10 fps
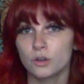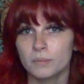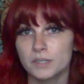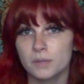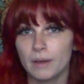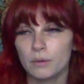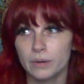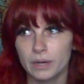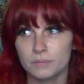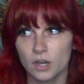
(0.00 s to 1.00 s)
groomers about
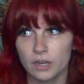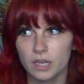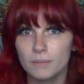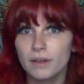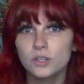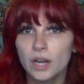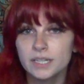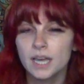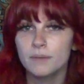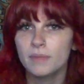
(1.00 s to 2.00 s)
when I'm talking about dry
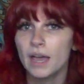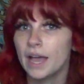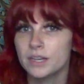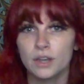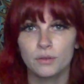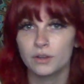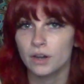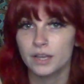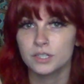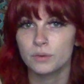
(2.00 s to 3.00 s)
time that I know they're
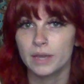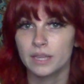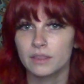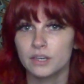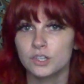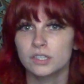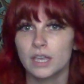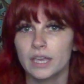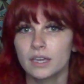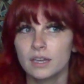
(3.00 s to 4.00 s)
not doing. They just
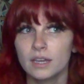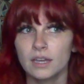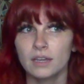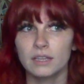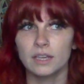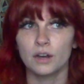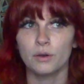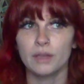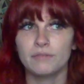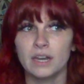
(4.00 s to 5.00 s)
like, you know,
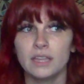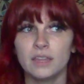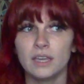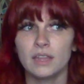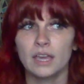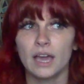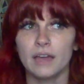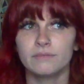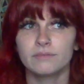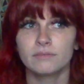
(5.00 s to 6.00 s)
if anything, like
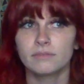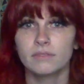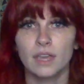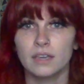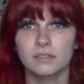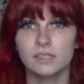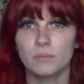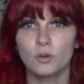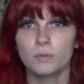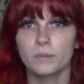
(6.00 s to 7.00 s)
I've like
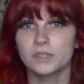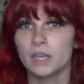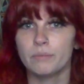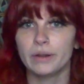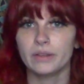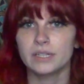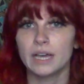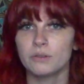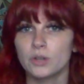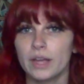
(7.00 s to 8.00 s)
some groomers like barely
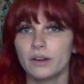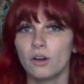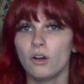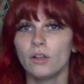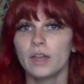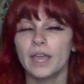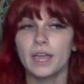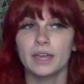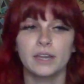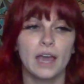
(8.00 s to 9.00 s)
towel dry at all.
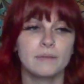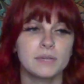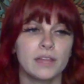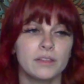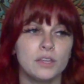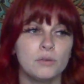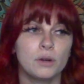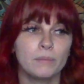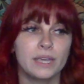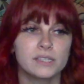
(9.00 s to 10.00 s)
And I'm telling you,
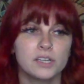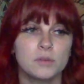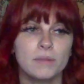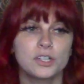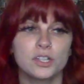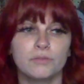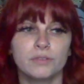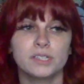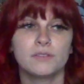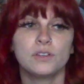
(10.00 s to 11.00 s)
it'll make such a major
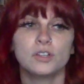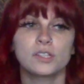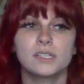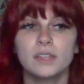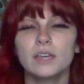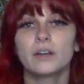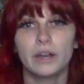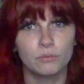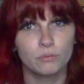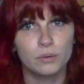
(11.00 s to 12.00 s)
difference if you just sit there
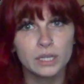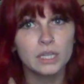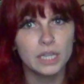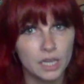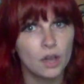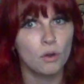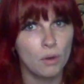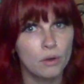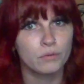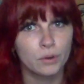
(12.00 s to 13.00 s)
and really go
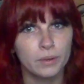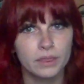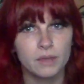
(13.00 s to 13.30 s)
over with